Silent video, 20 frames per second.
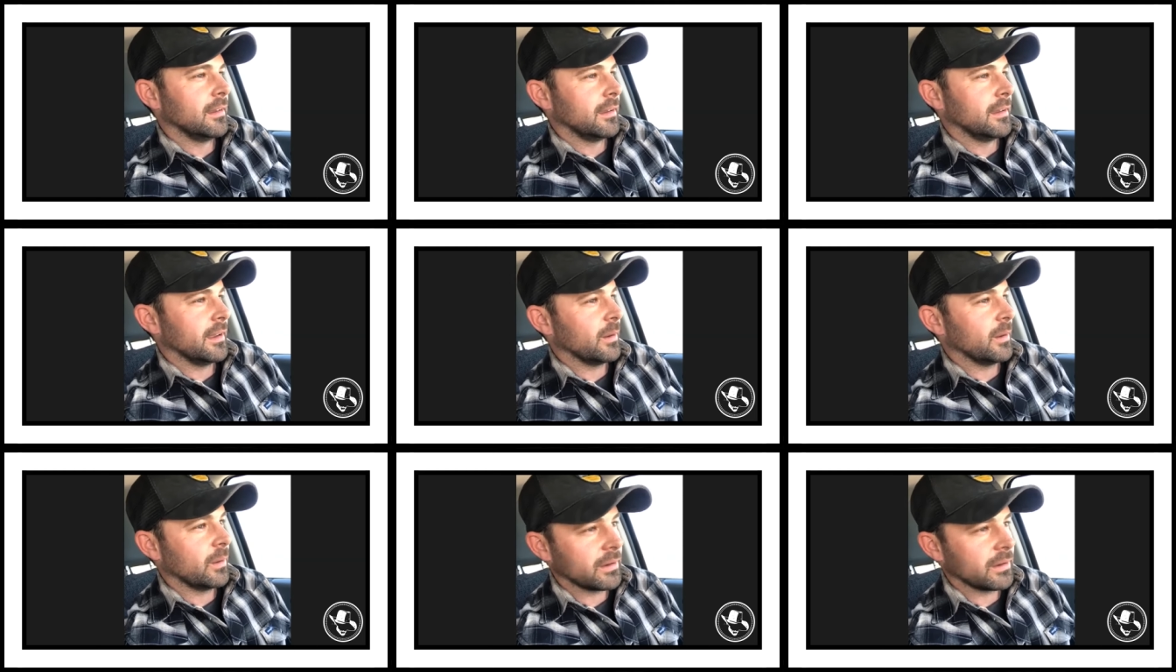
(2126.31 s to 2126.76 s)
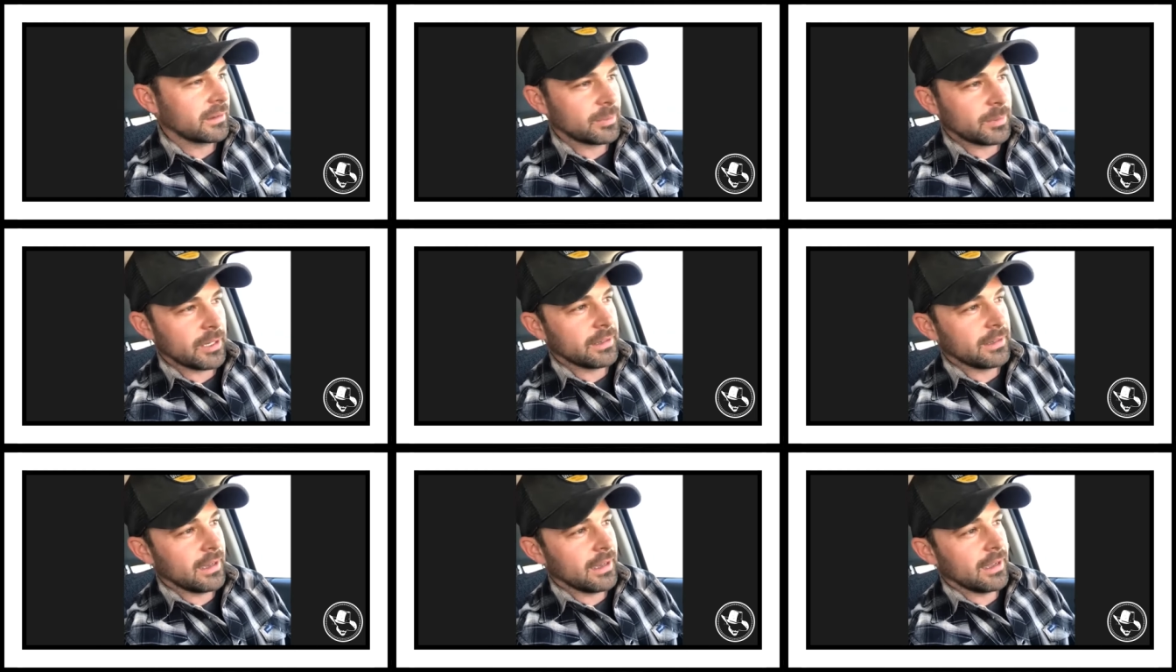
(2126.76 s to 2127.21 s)
I went to
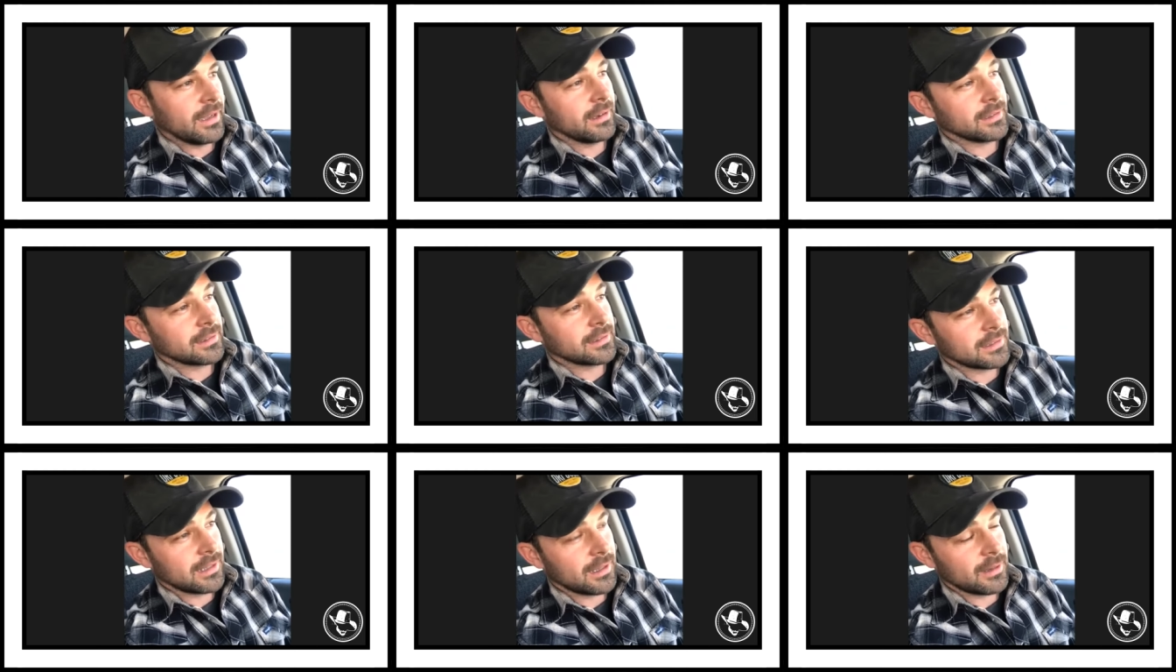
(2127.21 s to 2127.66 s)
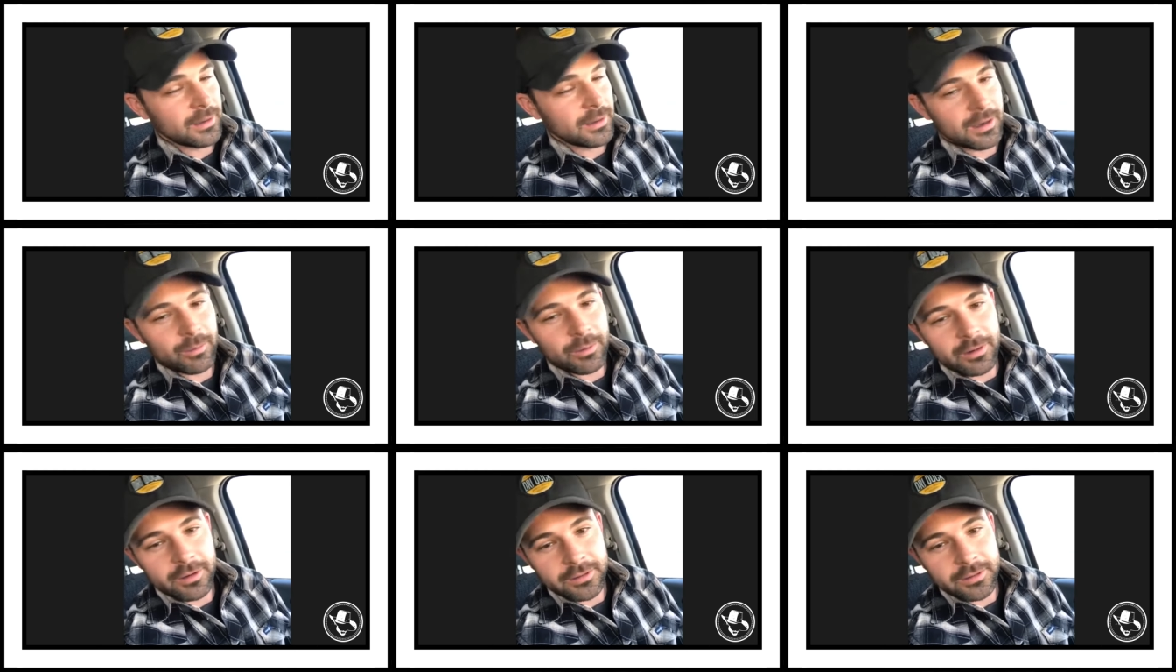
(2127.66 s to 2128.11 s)
my dad and I said, "I,
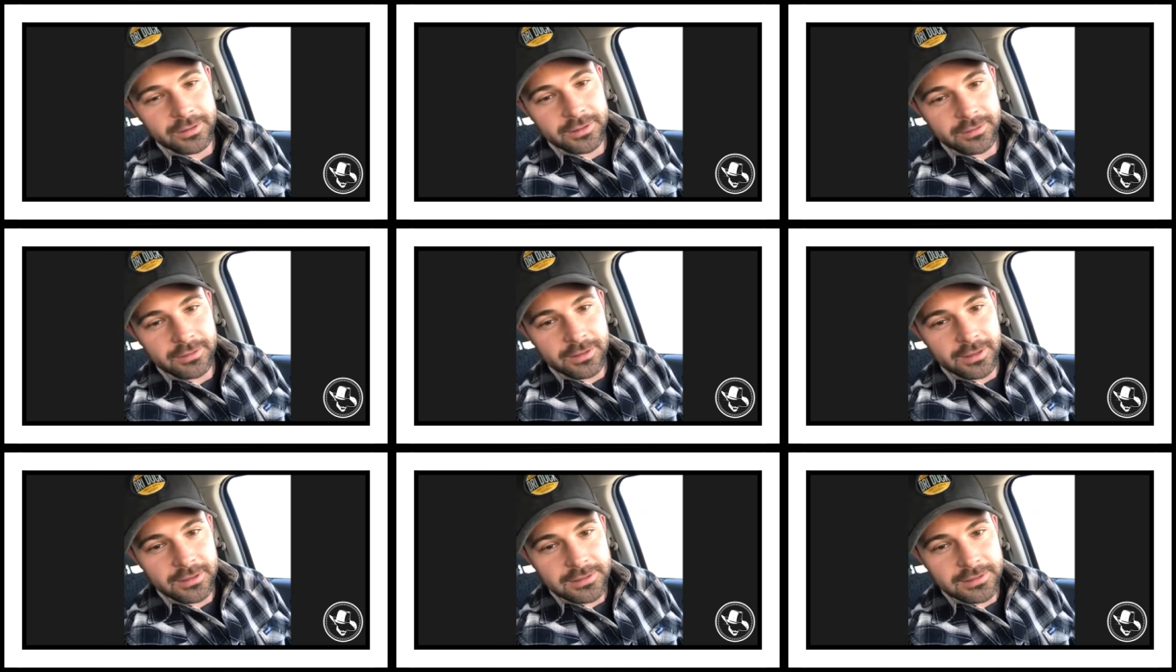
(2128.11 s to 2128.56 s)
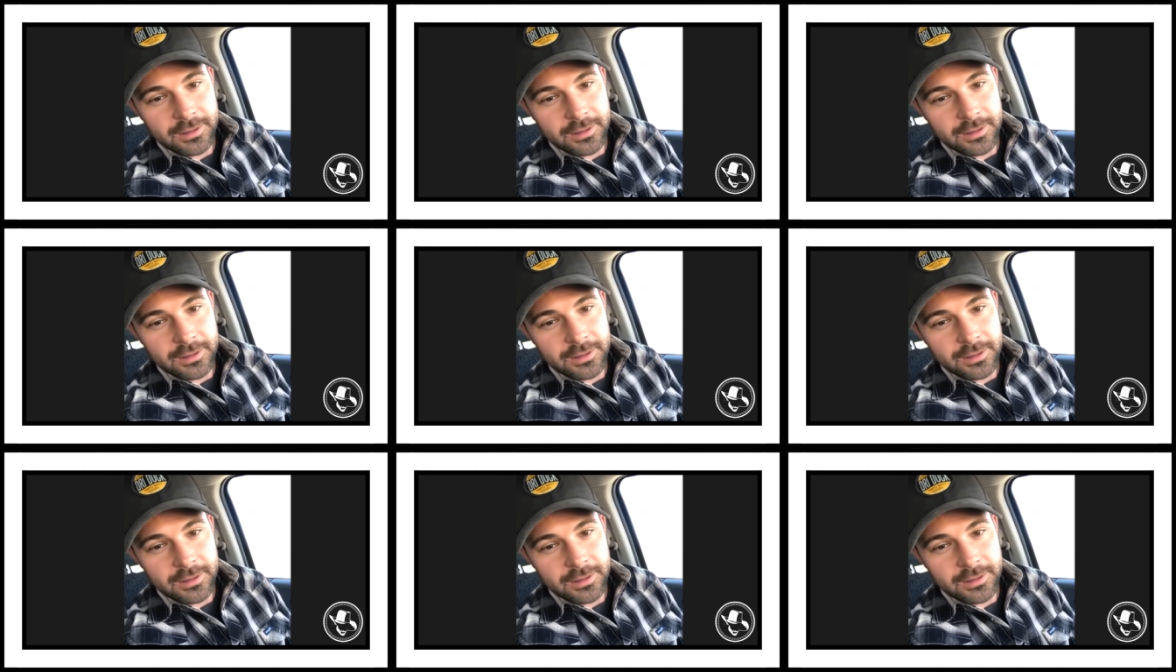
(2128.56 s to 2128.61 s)
I want to do this.